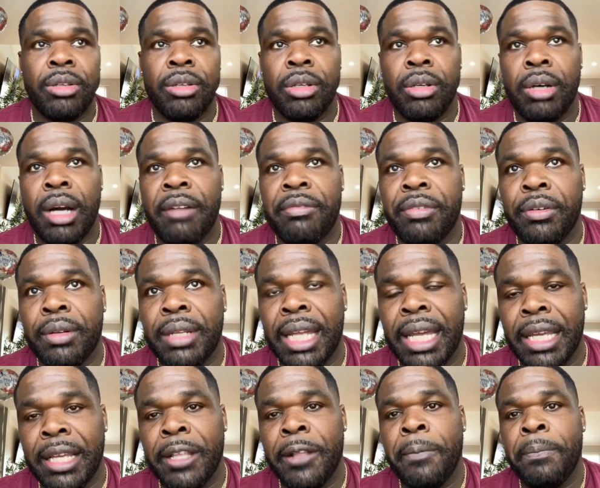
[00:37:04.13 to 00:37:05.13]
I feel
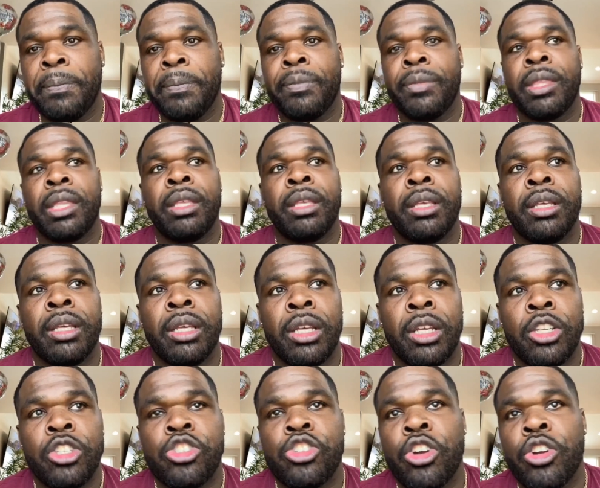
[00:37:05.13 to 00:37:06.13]
like
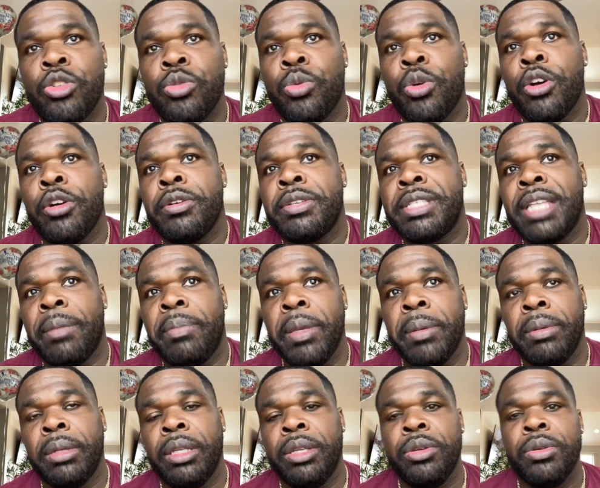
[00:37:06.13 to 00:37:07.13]
certain words that
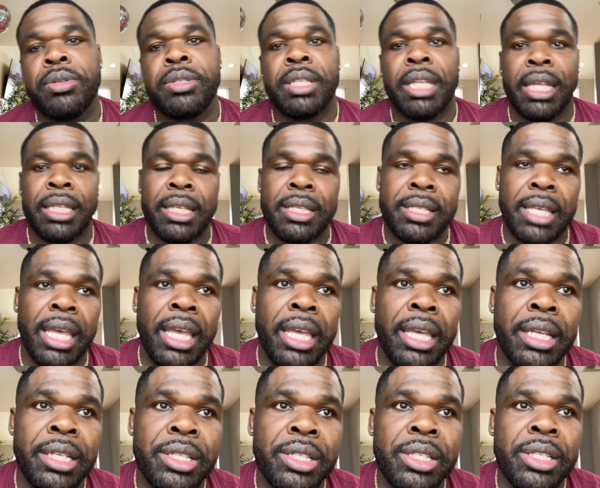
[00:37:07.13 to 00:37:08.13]
people are using at this
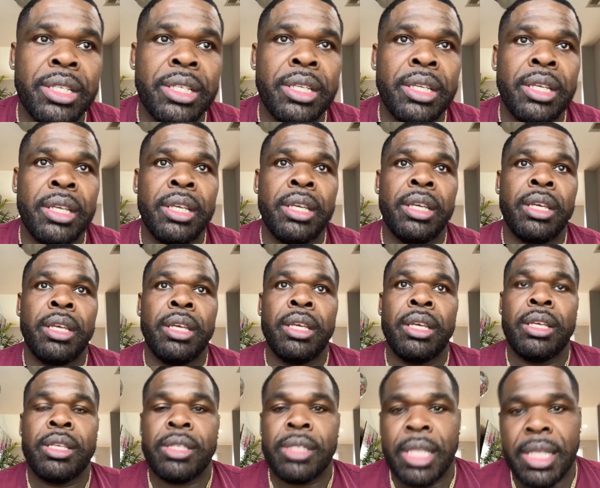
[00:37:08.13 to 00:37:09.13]
age,
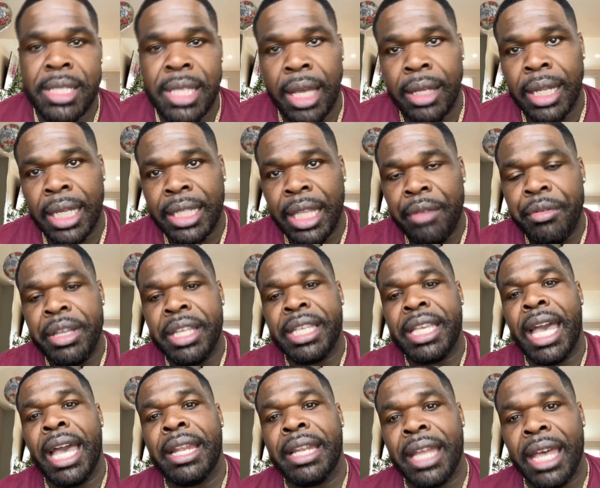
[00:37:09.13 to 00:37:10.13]
they sound like they read
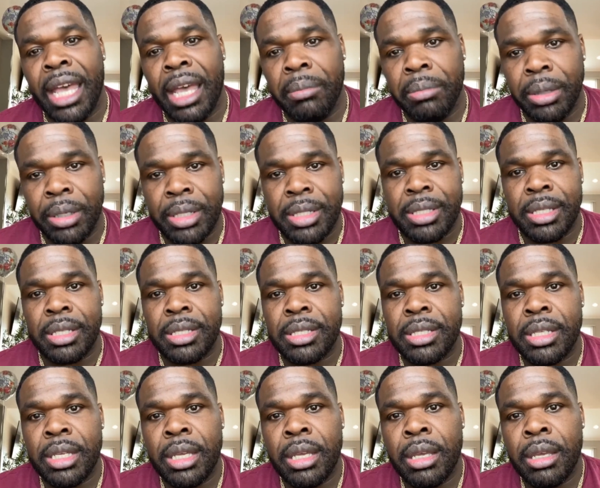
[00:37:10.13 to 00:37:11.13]
Cat in the Hat books.
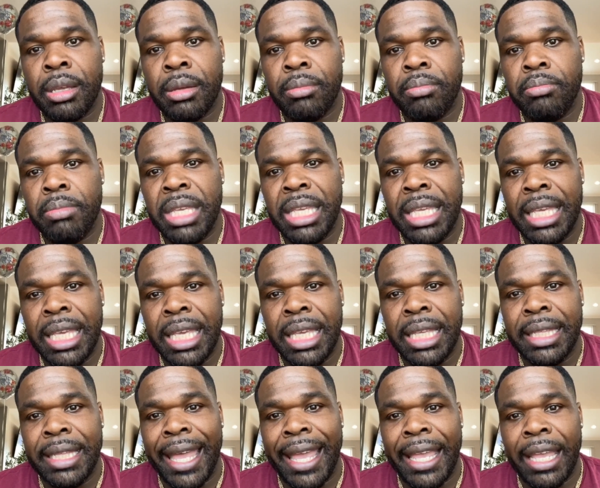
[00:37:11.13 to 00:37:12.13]
It's me, he,
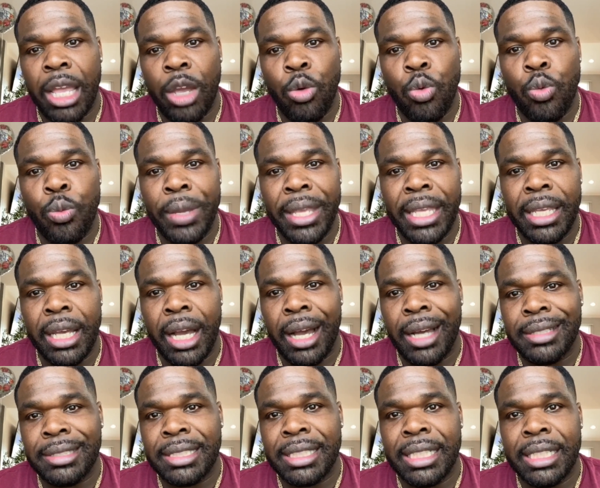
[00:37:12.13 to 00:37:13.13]
they, ooh, we,
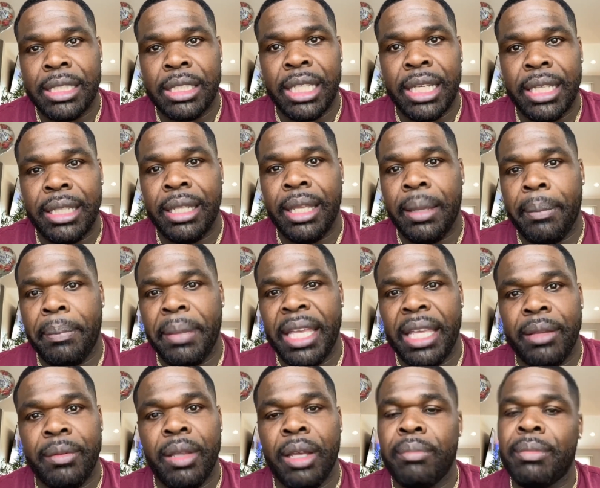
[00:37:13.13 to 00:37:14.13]
she, D,
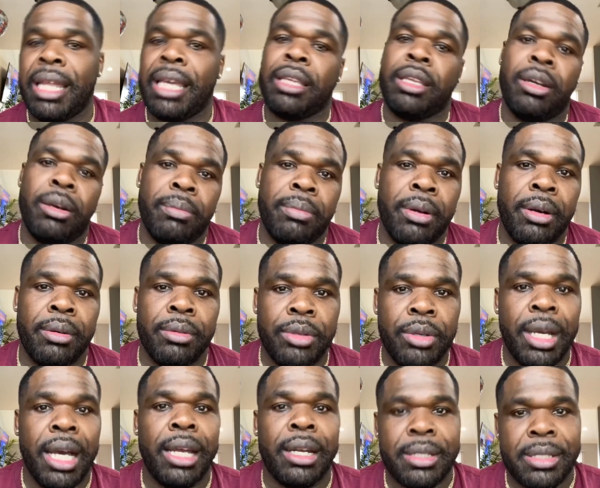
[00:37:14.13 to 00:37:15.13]
B. I'm like, yo, bro, you
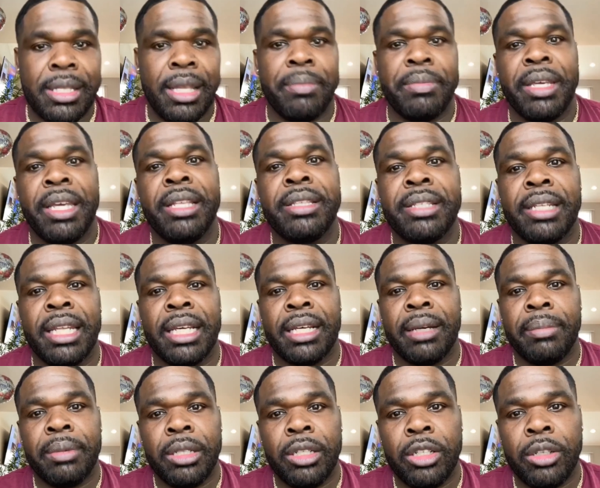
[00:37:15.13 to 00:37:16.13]
got to step your intellect up
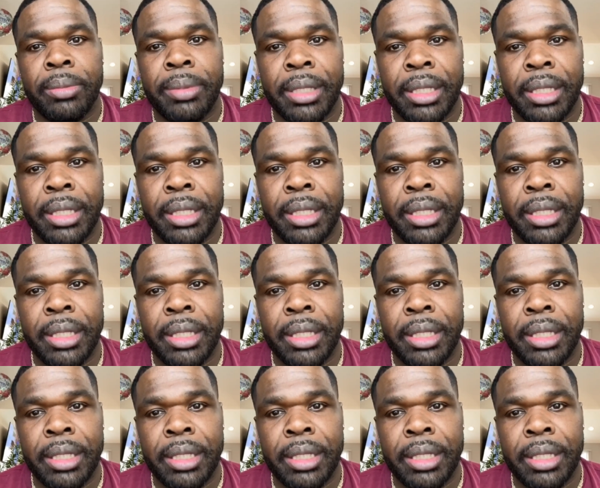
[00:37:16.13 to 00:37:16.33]
a little bit.